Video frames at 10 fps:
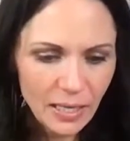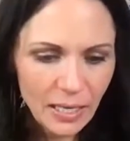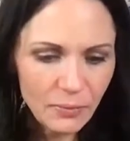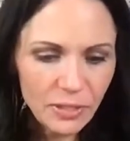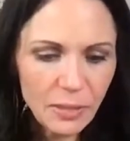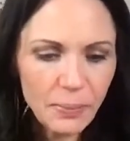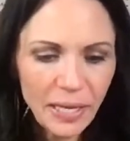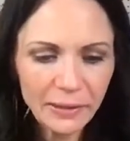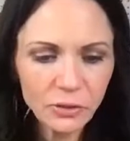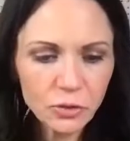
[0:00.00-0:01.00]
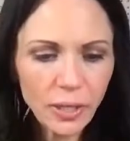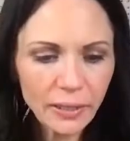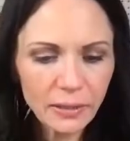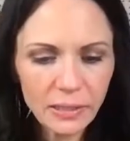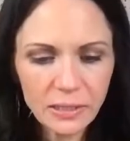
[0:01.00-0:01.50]
and when the paint's dry
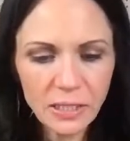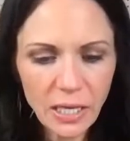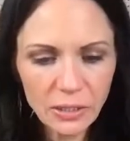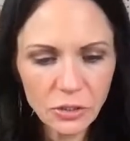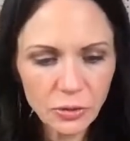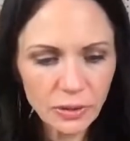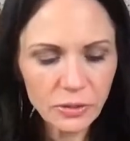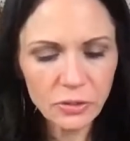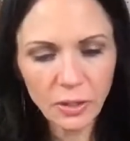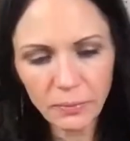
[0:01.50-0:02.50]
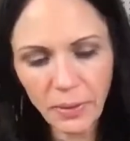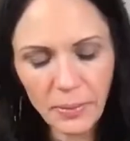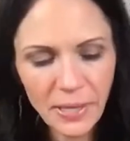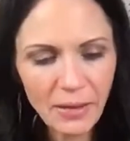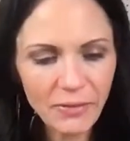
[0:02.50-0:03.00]
to the touch, you can start
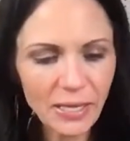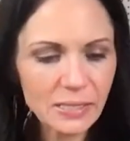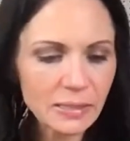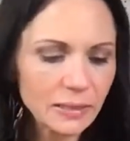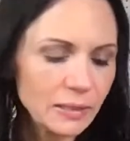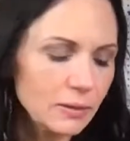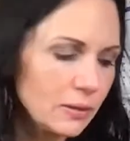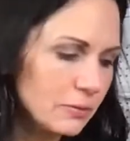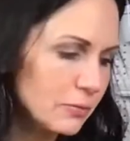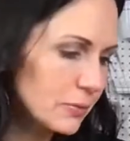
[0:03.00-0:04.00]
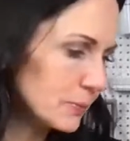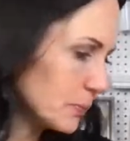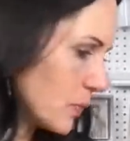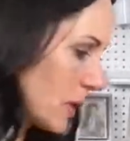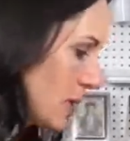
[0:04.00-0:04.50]
rubbing that Vaseline off.